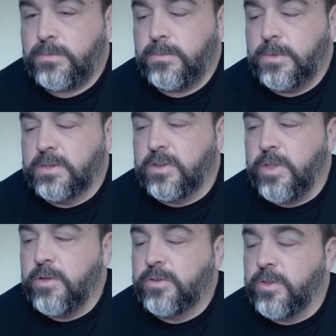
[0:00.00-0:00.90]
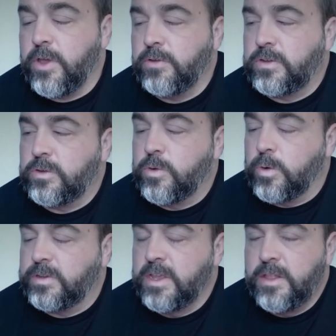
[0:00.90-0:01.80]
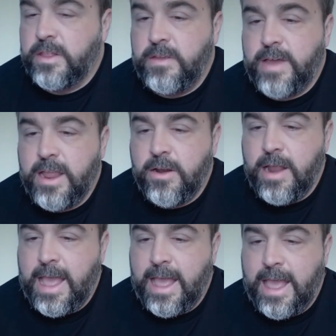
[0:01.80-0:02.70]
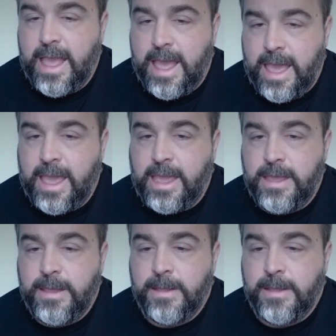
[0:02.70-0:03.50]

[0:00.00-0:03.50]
So those are those 2 chords. Then you got your A,